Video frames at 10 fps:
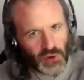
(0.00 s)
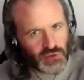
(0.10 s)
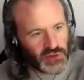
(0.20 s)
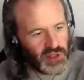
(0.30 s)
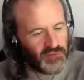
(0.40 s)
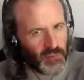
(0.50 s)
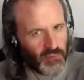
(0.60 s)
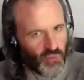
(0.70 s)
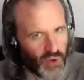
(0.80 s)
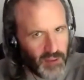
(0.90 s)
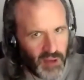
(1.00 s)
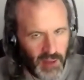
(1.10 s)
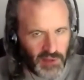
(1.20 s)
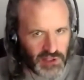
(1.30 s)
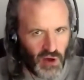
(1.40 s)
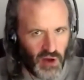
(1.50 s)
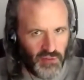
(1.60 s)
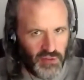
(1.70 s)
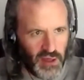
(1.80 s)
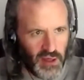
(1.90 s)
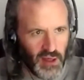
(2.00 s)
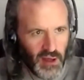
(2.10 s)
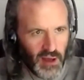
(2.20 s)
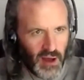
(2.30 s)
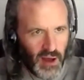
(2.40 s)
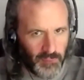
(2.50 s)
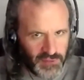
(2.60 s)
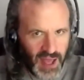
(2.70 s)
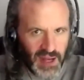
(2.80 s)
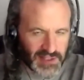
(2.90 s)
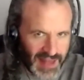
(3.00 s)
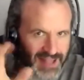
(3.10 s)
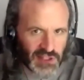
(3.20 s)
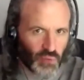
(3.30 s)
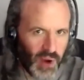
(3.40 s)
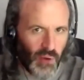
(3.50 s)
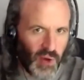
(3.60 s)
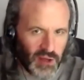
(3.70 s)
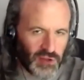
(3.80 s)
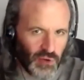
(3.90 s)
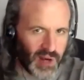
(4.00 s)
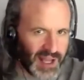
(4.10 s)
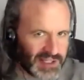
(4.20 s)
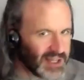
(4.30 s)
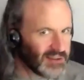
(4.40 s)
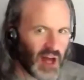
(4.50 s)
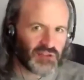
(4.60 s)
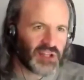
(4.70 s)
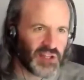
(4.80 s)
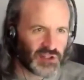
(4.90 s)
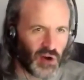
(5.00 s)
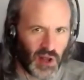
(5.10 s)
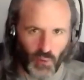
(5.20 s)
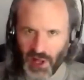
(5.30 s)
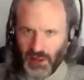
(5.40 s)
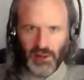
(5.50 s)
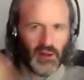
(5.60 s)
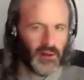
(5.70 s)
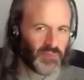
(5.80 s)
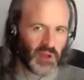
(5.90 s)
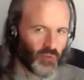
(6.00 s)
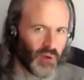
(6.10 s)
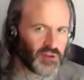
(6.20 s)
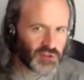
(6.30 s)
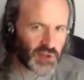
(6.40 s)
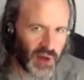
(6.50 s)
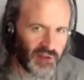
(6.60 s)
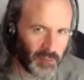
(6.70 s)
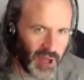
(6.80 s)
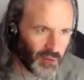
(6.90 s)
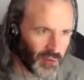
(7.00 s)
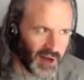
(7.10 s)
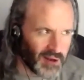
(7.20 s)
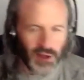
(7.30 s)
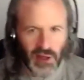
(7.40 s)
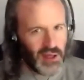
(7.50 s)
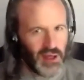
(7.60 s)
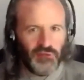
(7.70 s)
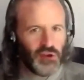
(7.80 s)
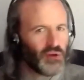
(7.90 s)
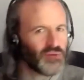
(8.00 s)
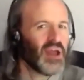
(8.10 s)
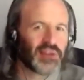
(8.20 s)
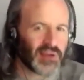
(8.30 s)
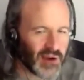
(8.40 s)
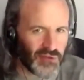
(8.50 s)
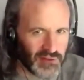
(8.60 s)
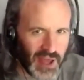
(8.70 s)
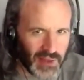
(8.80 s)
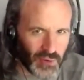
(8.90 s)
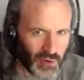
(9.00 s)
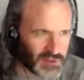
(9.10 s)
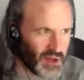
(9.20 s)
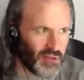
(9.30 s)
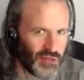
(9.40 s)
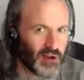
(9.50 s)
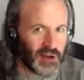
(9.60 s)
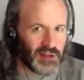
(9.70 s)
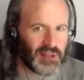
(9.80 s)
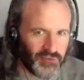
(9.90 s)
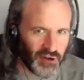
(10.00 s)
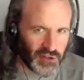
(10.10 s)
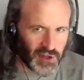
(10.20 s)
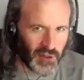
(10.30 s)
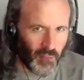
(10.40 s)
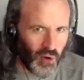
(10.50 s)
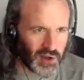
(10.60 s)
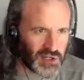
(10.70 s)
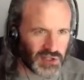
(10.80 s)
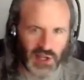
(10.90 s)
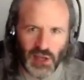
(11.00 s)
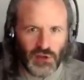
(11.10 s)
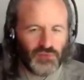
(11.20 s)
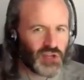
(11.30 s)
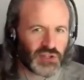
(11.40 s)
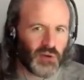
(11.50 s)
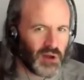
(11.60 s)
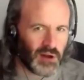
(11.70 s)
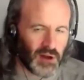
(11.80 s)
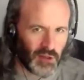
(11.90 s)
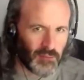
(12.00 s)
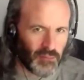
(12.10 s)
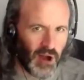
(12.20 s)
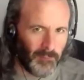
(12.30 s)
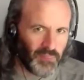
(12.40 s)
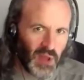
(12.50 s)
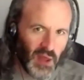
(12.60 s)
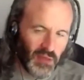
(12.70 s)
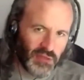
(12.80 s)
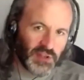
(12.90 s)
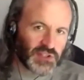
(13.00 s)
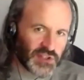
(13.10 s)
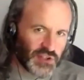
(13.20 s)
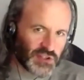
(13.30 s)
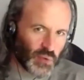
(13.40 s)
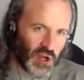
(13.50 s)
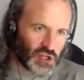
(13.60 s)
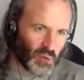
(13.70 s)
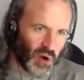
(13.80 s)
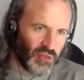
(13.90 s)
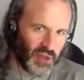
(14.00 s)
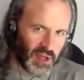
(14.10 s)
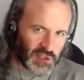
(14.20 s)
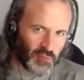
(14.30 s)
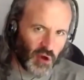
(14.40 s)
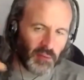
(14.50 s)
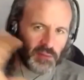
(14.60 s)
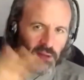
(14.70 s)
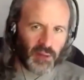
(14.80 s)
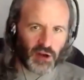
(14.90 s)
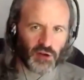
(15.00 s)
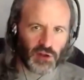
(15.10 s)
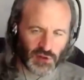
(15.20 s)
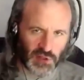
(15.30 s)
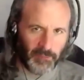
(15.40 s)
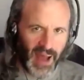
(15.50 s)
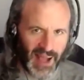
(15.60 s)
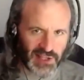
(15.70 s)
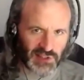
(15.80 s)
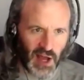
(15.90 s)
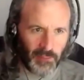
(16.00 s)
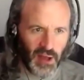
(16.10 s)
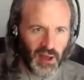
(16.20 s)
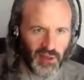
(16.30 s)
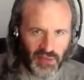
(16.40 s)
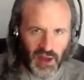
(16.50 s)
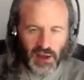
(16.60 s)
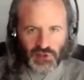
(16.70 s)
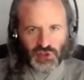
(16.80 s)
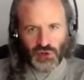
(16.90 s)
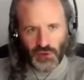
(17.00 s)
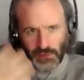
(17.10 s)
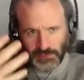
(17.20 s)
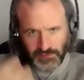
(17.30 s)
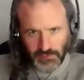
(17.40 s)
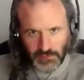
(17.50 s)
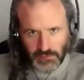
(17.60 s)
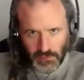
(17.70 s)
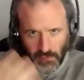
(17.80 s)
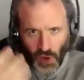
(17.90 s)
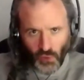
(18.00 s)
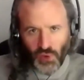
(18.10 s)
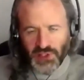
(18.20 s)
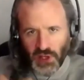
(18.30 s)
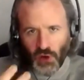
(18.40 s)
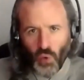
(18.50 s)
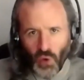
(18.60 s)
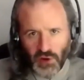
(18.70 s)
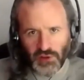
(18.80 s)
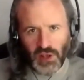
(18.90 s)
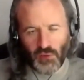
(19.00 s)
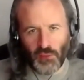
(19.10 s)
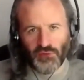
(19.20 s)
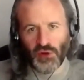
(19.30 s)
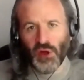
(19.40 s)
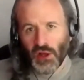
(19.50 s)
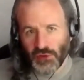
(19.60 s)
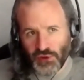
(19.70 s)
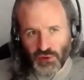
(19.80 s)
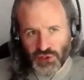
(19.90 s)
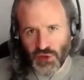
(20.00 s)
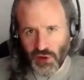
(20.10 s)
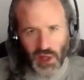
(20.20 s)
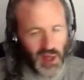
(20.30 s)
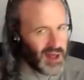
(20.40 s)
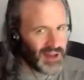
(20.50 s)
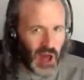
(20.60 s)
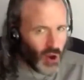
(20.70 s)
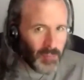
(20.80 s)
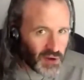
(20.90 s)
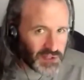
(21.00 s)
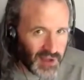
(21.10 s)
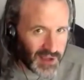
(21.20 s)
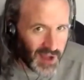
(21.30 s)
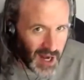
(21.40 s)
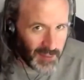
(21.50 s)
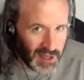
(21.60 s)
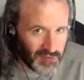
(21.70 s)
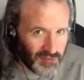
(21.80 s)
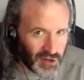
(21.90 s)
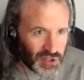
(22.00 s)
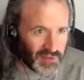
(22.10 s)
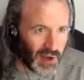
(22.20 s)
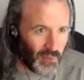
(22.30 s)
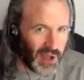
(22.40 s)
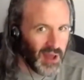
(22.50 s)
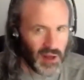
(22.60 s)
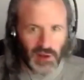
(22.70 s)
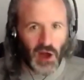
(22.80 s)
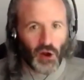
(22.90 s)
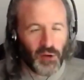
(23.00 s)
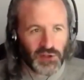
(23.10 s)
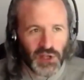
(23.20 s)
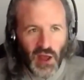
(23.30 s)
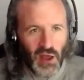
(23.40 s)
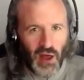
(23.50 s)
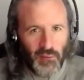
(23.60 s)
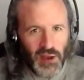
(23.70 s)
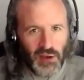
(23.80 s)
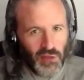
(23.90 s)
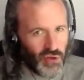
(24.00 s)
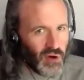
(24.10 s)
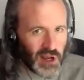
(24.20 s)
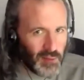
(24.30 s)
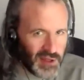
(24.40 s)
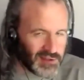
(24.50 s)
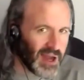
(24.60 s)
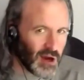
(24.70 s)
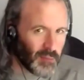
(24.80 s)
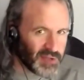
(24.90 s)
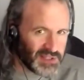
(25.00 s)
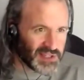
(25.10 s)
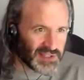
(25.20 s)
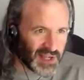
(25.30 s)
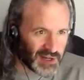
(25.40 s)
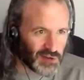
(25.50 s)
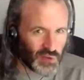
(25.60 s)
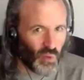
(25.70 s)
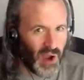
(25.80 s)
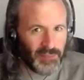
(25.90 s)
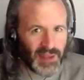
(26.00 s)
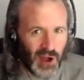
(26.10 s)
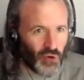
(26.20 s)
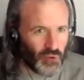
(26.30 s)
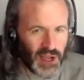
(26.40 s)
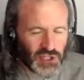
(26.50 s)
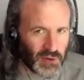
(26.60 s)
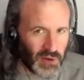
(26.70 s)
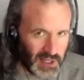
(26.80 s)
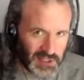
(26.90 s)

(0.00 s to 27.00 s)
relieve the rent payments on the tenants, that's the right way to do it. I see a lot of states starting, well, renters don't have to pay rent. If you don't take care of the landlords, they're going to default on the mortgages and you've just created another problem. This is a situation where I think it's probably better to use a backstop than it is to risk a quarantine removal too soon. Not all parts of the economy can function that way. Not all parts. I mean, there are going to be entire business sectors wiped out. Restaurants.